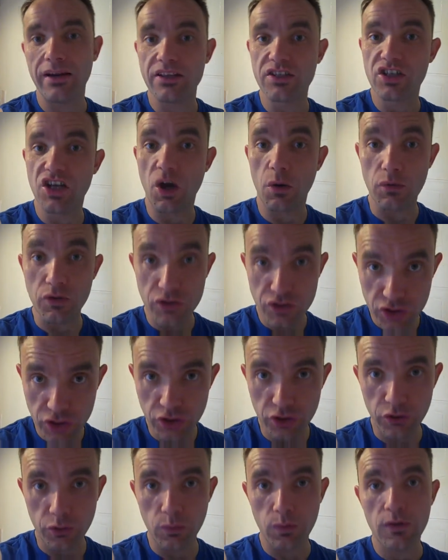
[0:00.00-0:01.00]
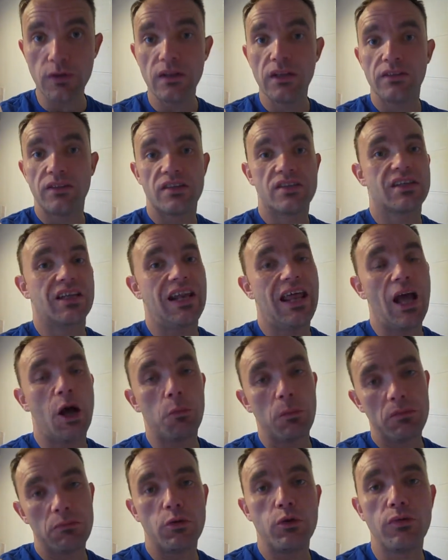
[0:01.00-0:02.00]
I need to go and do that's going to
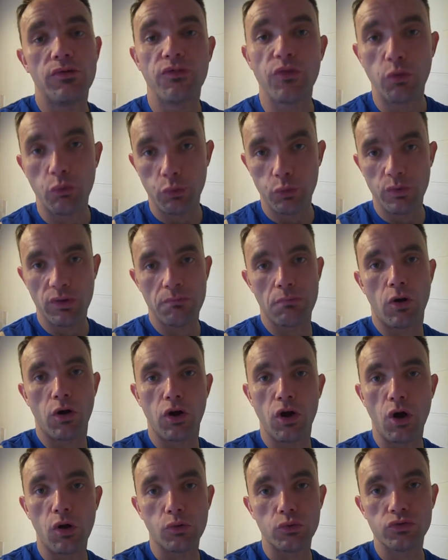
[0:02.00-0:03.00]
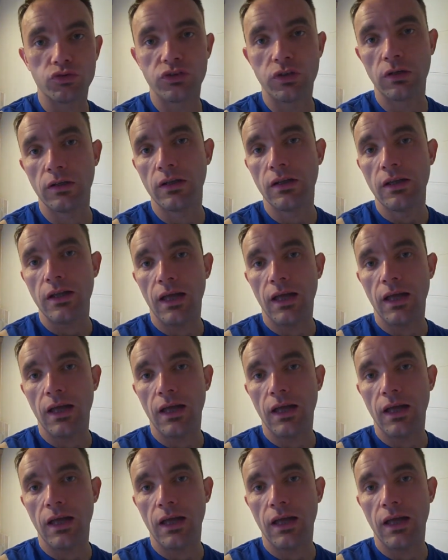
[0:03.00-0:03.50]
help me move forward with my goals